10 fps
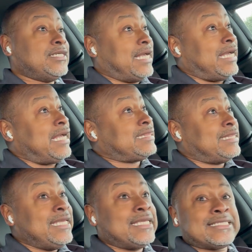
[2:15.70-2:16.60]
I
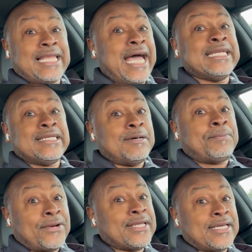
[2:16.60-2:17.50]
think it's lining up
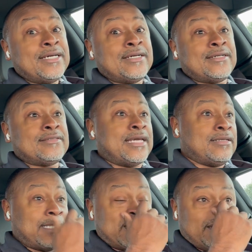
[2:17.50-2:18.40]
pretty good
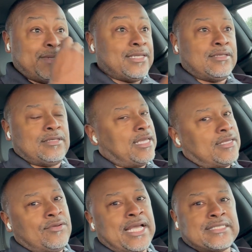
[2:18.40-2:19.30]
that
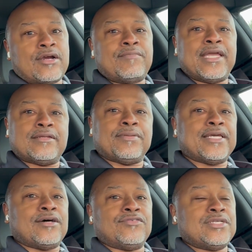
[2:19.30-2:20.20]
you guys aren't making the
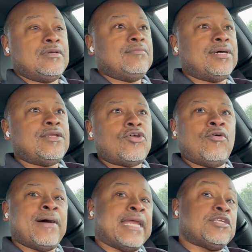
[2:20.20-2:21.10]
playoffs, but
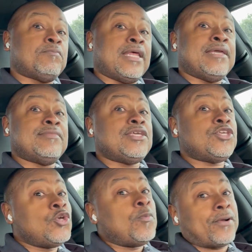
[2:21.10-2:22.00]
nobody's blaming
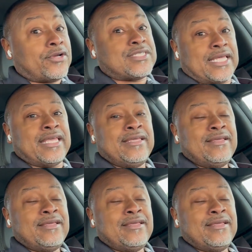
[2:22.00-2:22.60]
you per se.